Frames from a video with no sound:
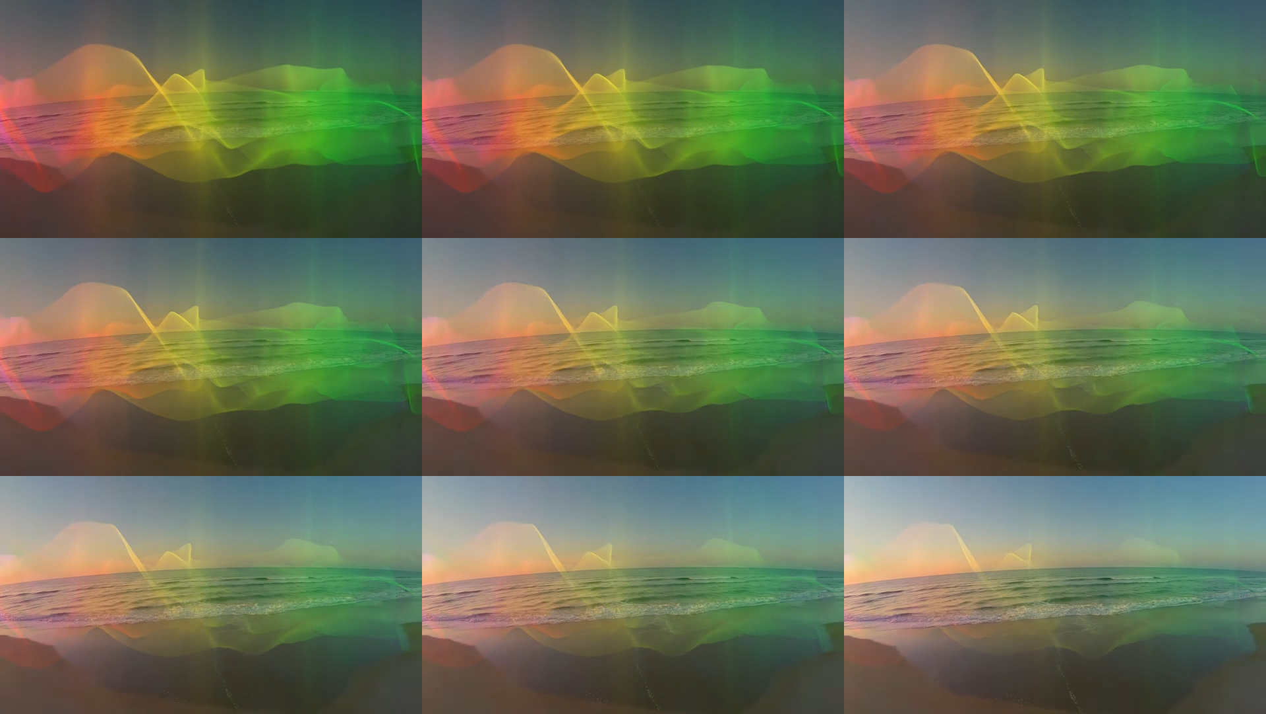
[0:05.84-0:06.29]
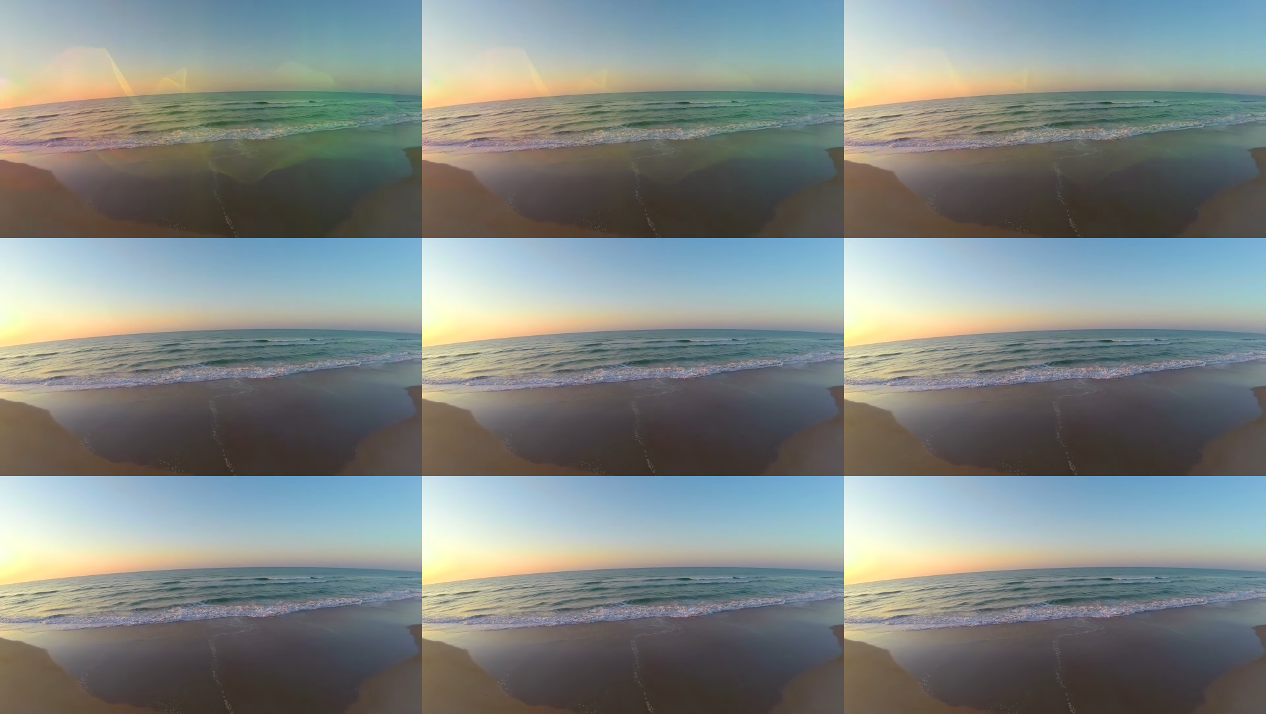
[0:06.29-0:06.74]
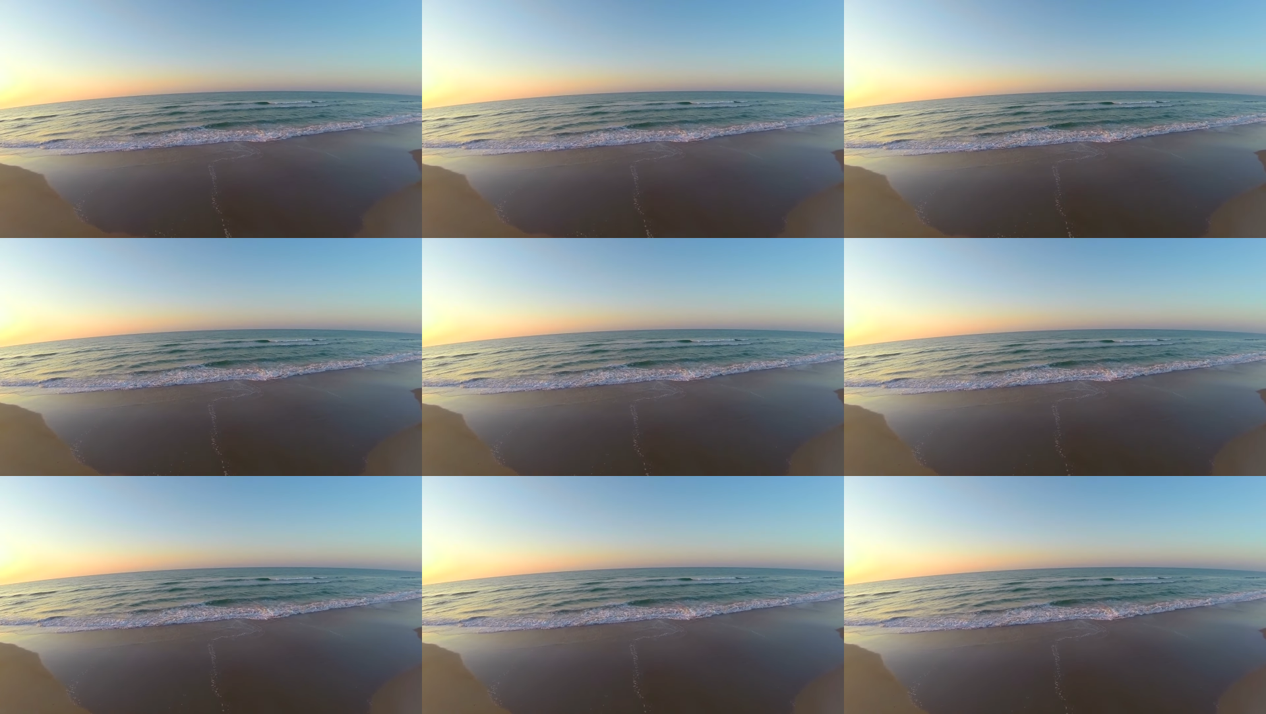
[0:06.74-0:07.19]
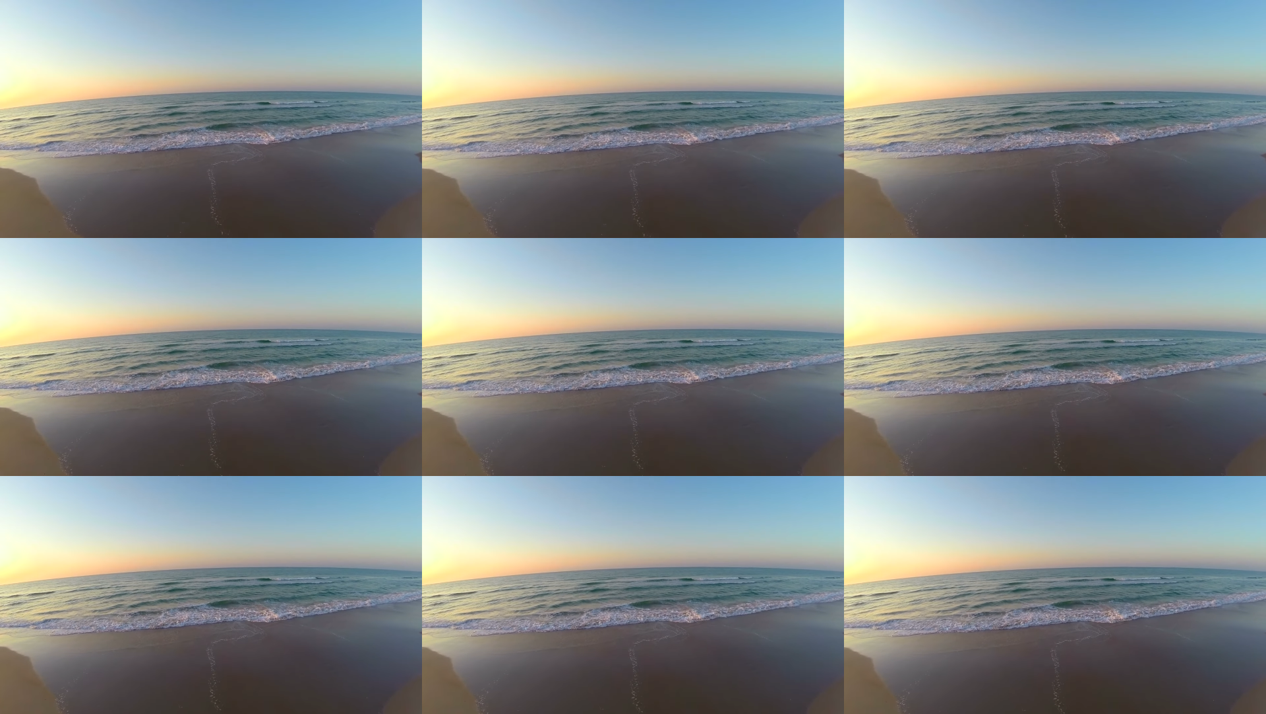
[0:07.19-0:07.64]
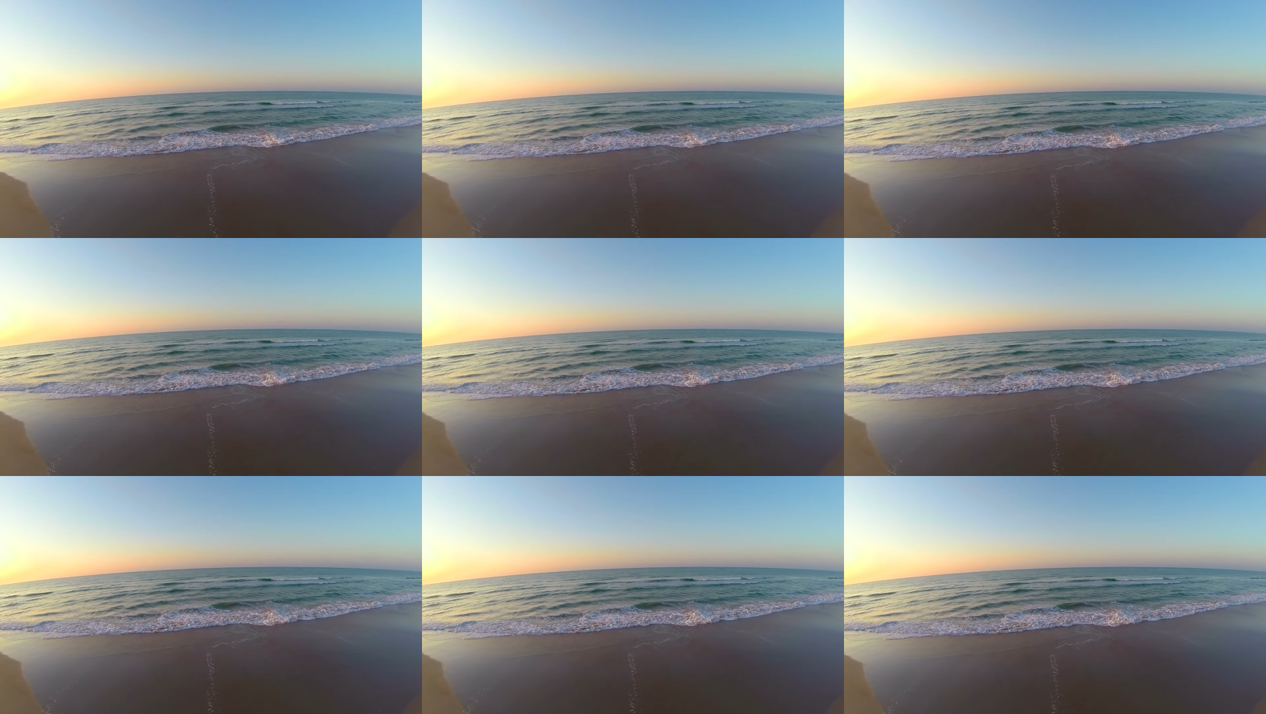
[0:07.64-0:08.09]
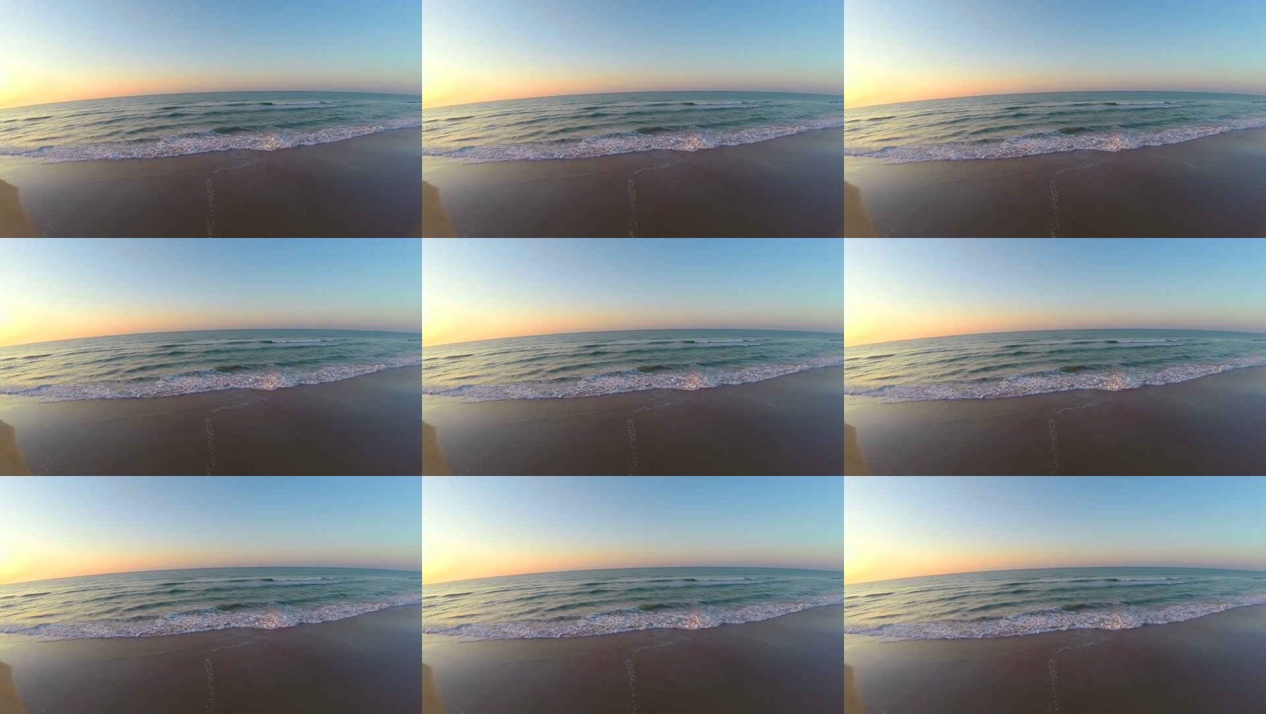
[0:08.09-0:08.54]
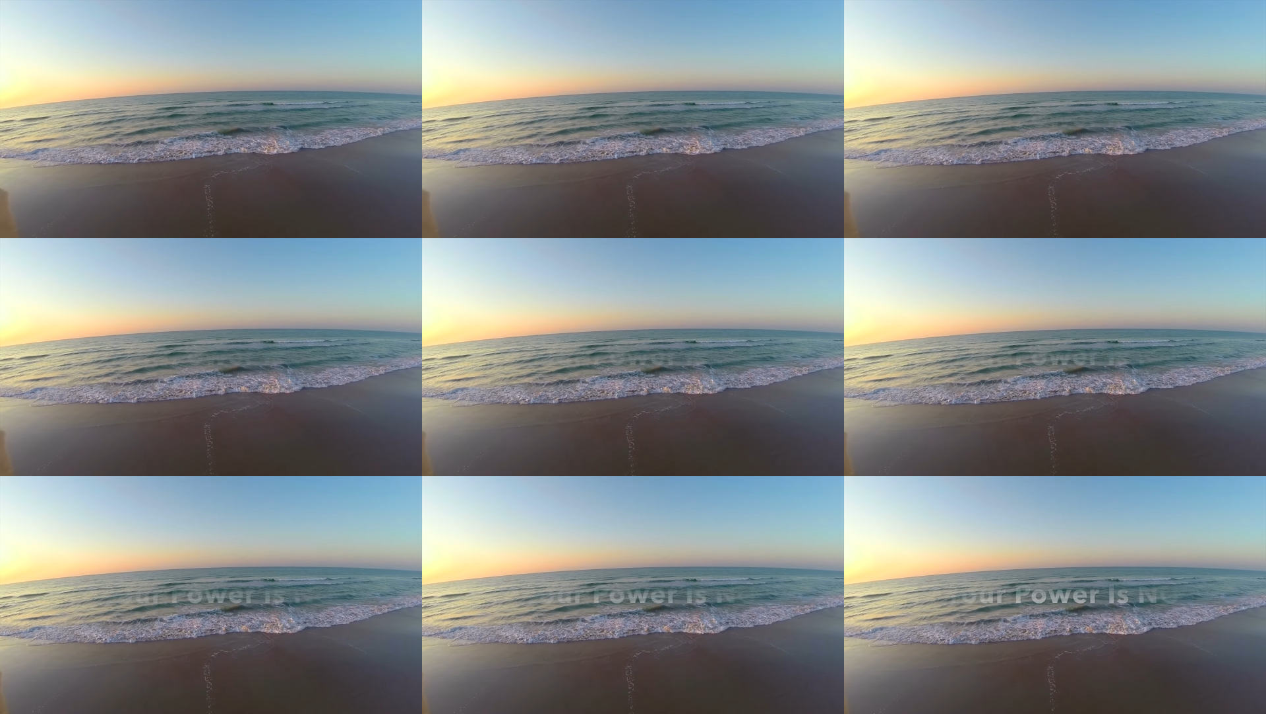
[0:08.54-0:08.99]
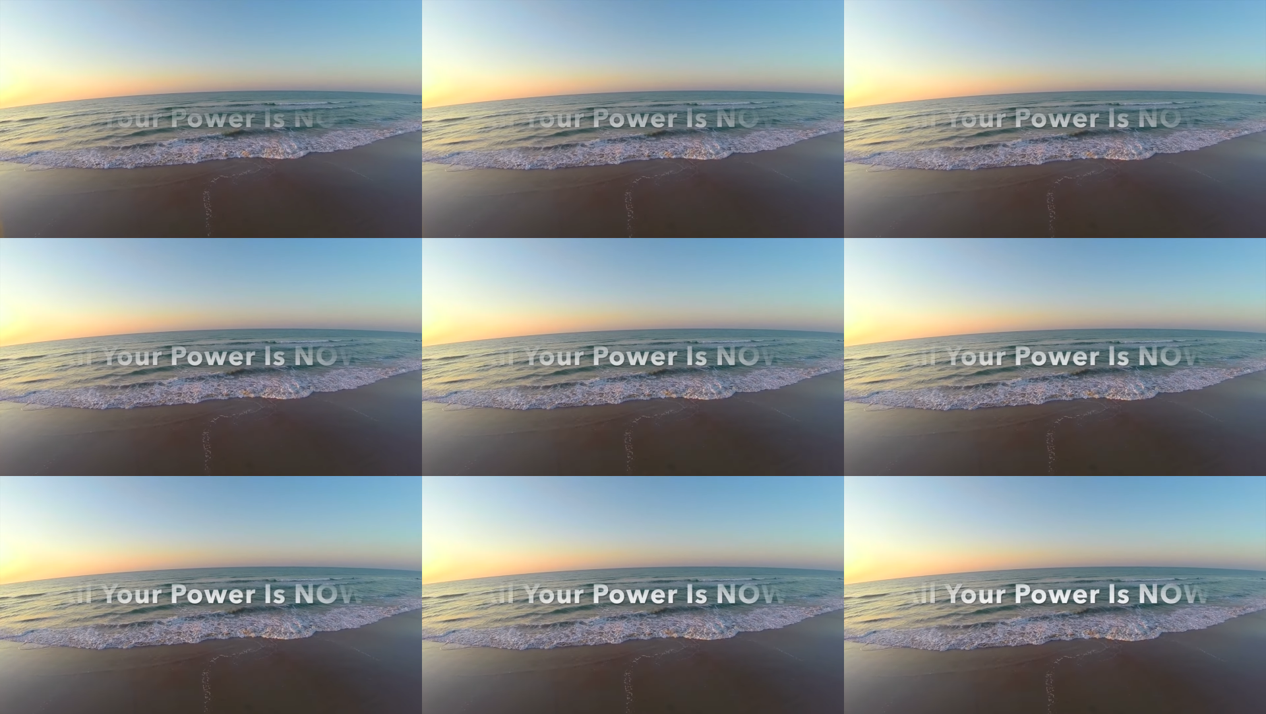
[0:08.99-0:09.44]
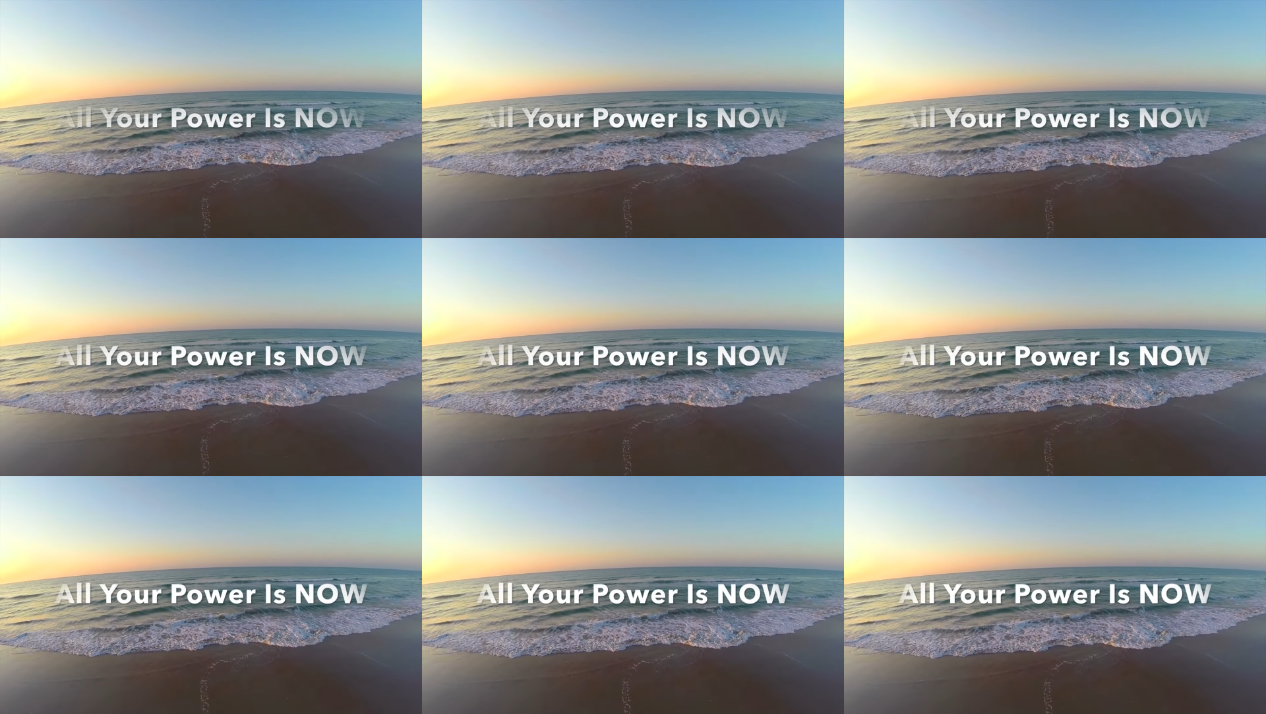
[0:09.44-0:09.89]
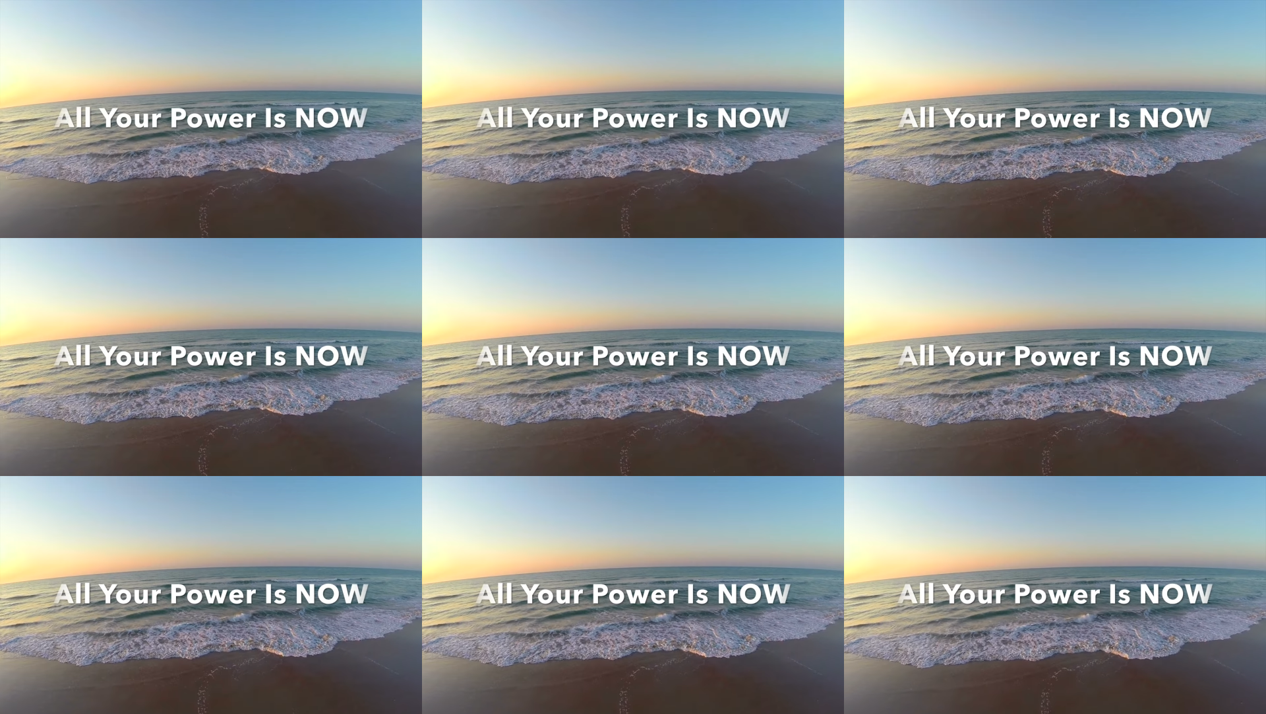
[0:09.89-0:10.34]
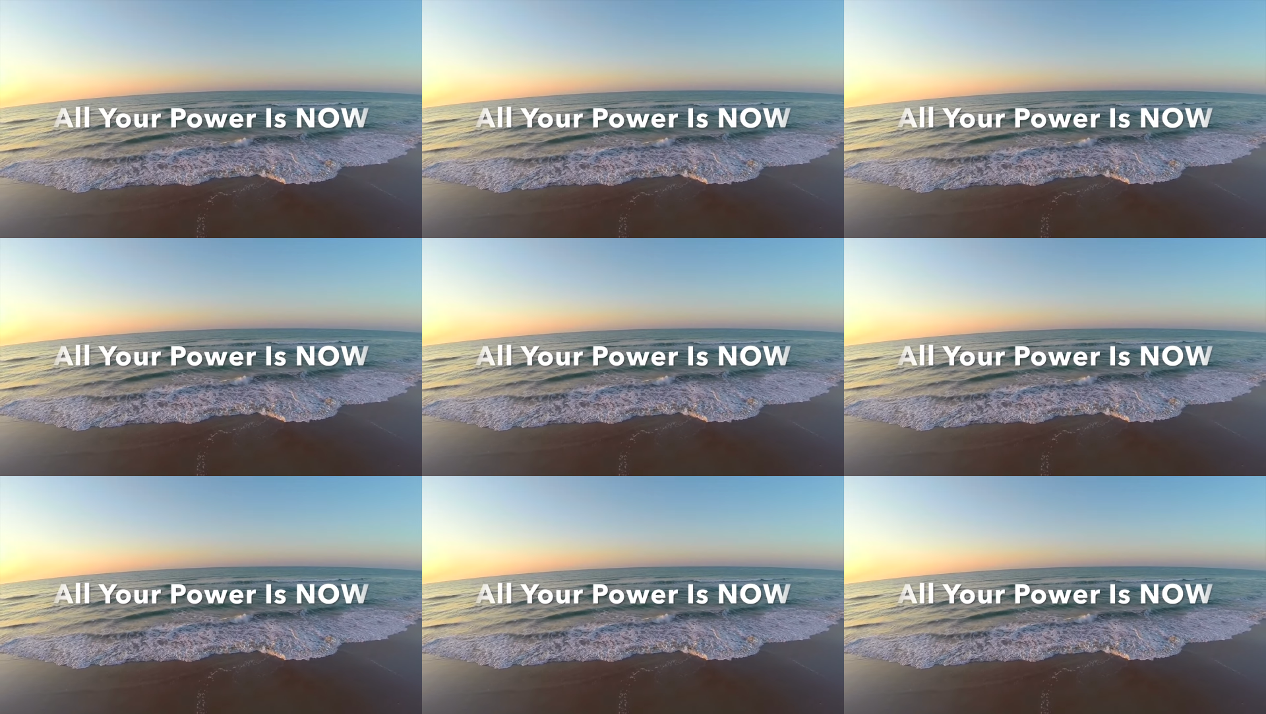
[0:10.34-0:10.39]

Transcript: [unreadable: no face in view]